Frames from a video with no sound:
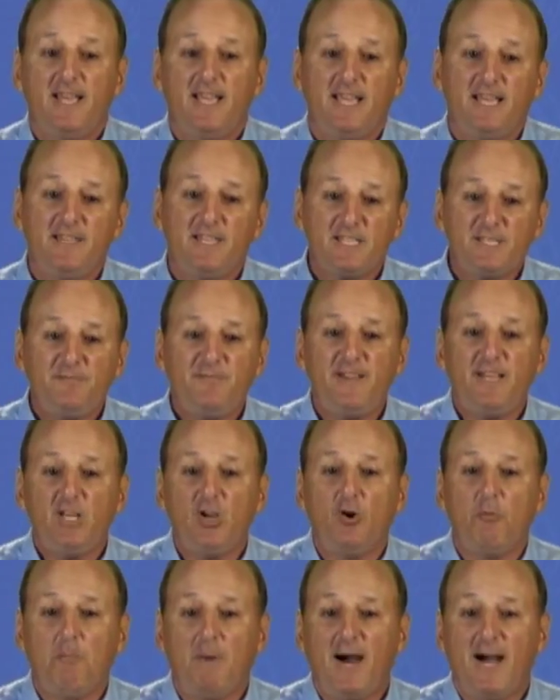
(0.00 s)
In this
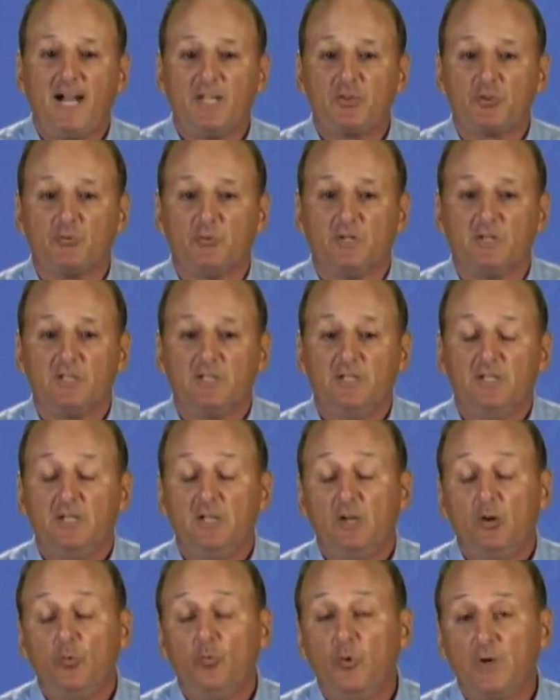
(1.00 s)
video module,
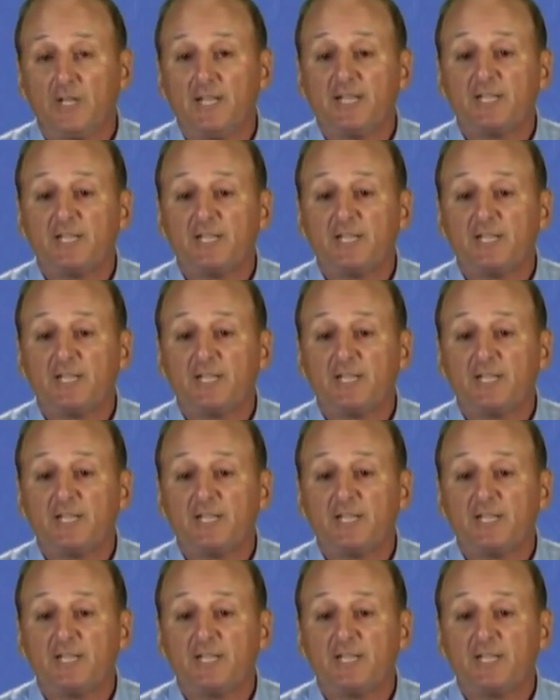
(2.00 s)
we'll